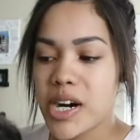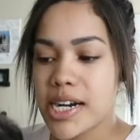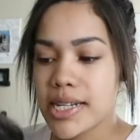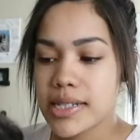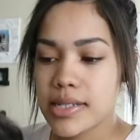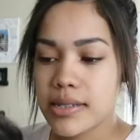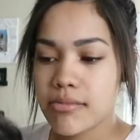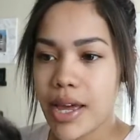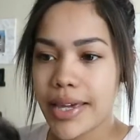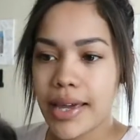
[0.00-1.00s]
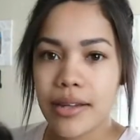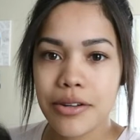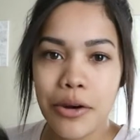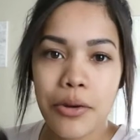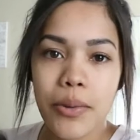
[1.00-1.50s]
But I
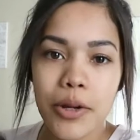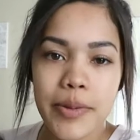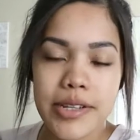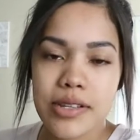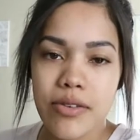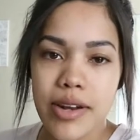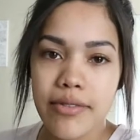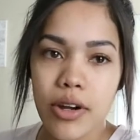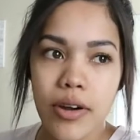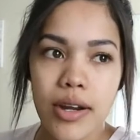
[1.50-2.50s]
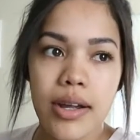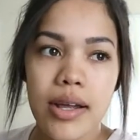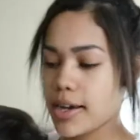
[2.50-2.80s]
can't go to work because I don't have a car.